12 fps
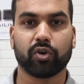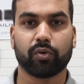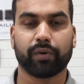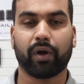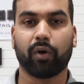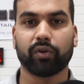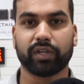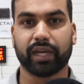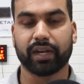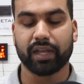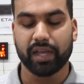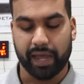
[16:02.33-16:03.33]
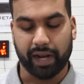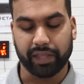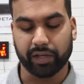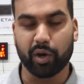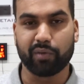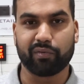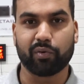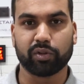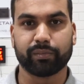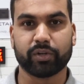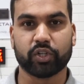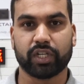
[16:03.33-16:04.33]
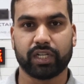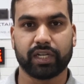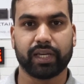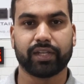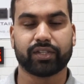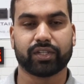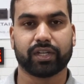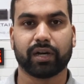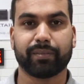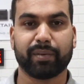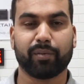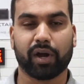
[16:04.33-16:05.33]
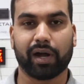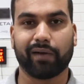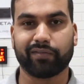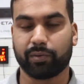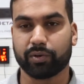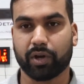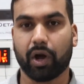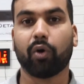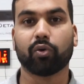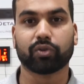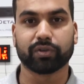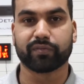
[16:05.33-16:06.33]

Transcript: when holding it, and I think overall the machine is a bit more comfortable to hold